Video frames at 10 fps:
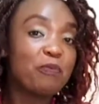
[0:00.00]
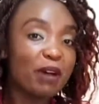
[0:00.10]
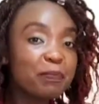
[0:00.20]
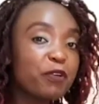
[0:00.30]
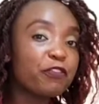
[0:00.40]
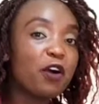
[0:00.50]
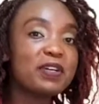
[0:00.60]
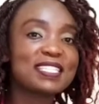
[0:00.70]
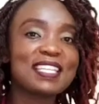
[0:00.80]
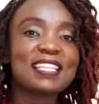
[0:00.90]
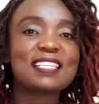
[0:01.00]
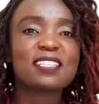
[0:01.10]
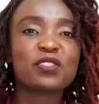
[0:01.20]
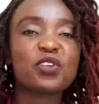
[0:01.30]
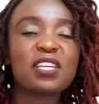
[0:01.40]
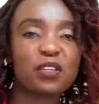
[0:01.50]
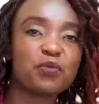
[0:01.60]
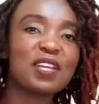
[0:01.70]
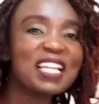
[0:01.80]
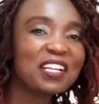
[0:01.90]
But before we start, there's a song that
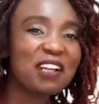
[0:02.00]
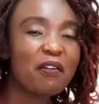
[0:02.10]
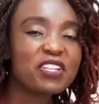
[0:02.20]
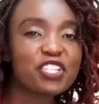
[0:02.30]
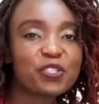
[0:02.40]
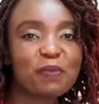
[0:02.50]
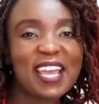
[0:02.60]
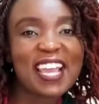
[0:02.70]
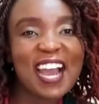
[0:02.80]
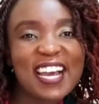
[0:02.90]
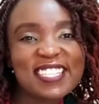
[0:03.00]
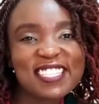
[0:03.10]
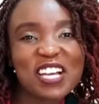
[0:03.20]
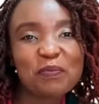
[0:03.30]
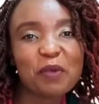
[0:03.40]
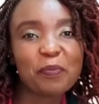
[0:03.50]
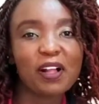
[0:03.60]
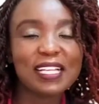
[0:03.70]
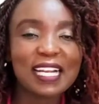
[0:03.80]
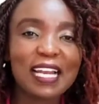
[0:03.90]
really encourages my heart, sung by
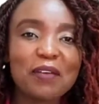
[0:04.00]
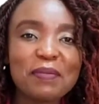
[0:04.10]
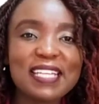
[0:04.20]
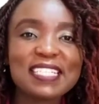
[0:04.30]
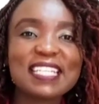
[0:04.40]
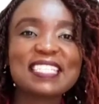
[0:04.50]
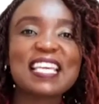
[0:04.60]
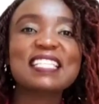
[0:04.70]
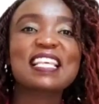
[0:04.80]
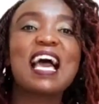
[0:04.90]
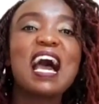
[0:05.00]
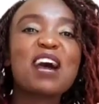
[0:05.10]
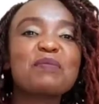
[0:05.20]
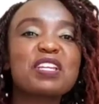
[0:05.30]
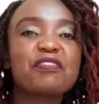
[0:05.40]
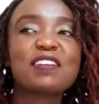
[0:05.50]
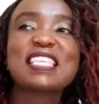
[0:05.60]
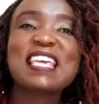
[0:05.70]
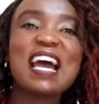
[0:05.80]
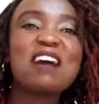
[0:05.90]
Paul Clement. It says,
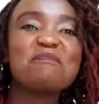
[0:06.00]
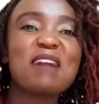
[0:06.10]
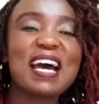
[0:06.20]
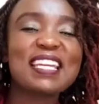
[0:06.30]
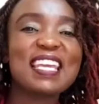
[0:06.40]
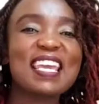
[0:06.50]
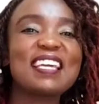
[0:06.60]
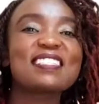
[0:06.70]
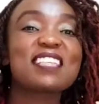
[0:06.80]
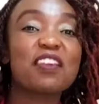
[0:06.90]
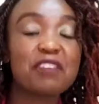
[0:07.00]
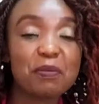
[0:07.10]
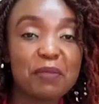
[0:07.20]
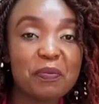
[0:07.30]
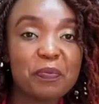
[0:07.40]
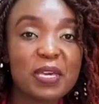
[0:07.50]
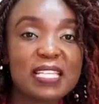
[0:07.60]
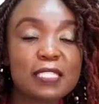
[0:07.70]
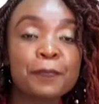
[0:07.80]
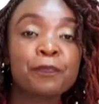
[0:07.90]
"Amenifanyia amani, he has given me
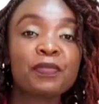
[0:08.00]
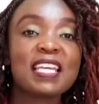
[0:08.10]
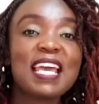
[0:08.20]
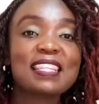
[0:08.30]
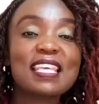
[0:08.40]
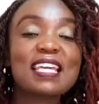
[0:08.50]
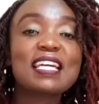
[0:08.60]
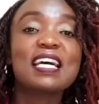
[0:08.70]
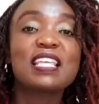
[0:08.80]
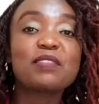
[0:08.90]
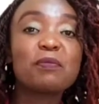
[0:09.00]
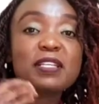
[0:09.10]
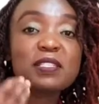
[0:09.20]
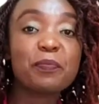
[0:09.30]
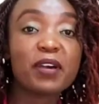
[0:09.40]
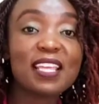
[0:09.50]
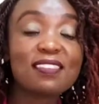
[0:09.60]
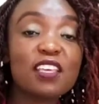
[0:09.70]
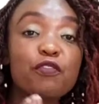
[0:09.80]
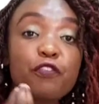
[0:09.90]
peace." And I think the most important
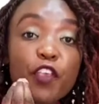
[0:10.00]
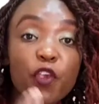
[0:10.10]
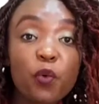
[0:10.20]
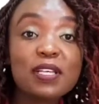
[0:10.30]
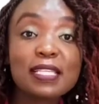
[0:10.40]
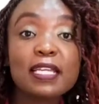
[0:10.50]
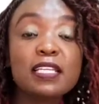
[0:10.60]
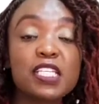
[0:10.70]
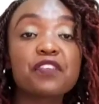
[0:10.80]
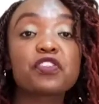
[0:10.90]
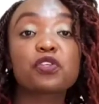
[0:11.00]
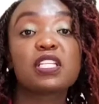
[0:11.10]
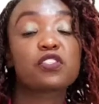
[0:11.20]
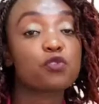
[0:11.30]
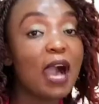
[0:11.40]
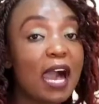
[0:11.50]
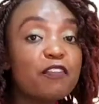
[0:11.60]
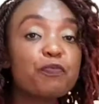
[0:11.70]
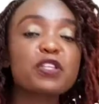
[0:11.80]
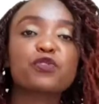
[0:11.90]
thing for you as an individual is to
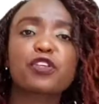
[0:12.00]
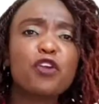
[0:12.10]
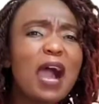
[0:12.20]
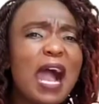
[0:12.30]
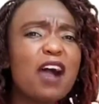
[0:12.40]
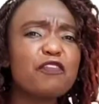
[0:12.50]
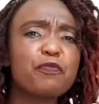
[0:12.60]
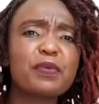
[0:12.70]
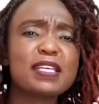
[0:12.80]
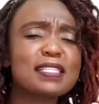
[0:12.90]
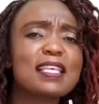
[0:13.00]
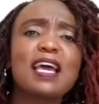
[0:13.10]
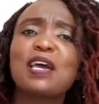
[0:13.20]
have peace. When you have peace,